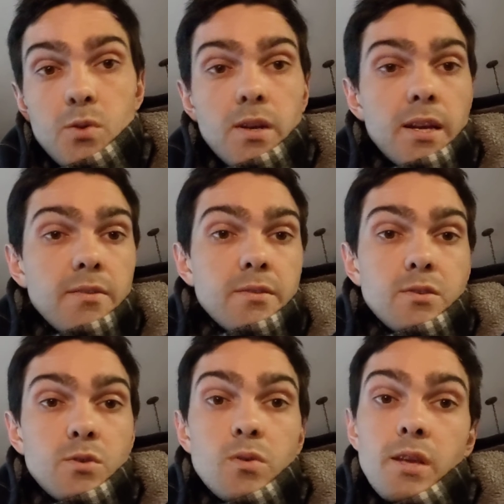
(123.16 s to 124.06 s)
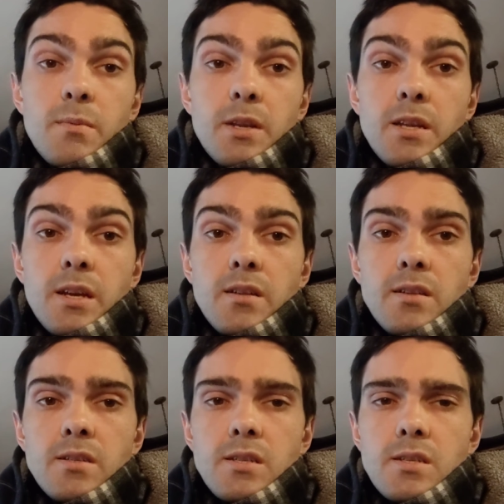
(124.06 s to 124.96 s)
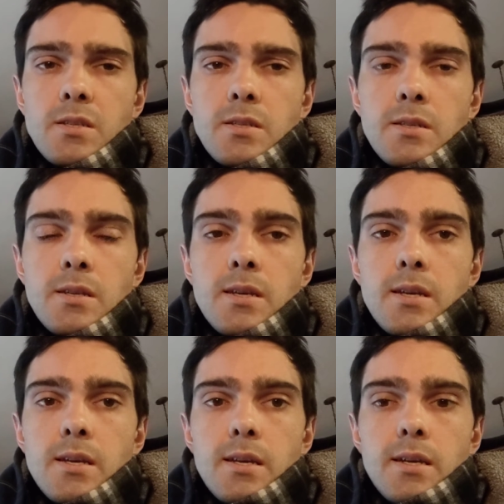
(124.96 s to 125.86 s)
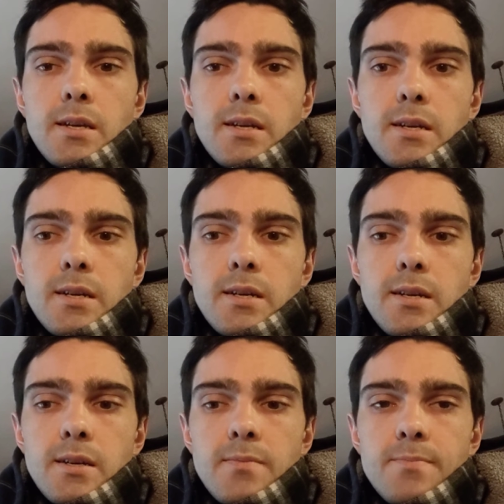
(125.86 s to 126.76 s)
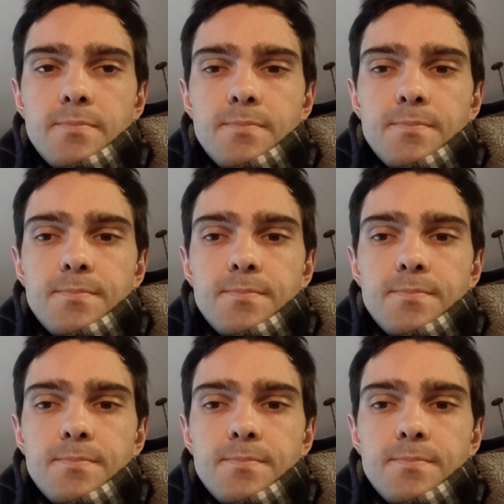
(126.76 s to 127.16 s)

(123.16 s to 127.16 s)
so I haven't sold that many necklaces. Um,